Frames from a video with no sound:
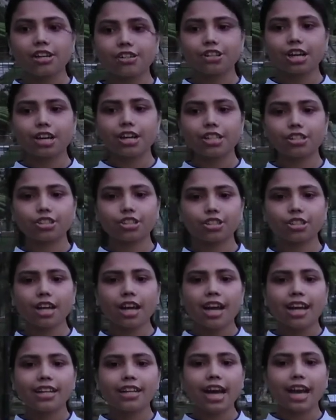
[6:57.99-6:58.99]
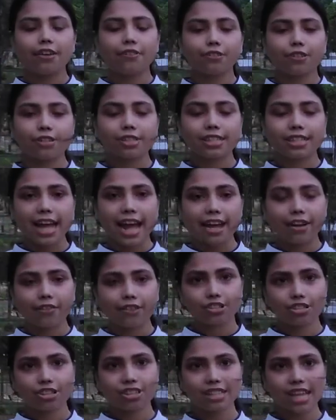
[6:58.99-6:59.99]
tradition, diverse
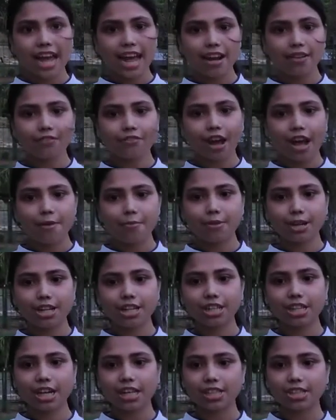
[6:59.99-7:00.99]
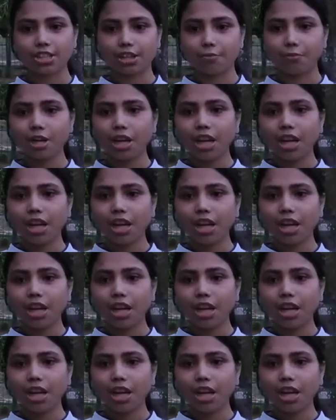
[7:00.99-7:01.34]
languages, and vibrant custom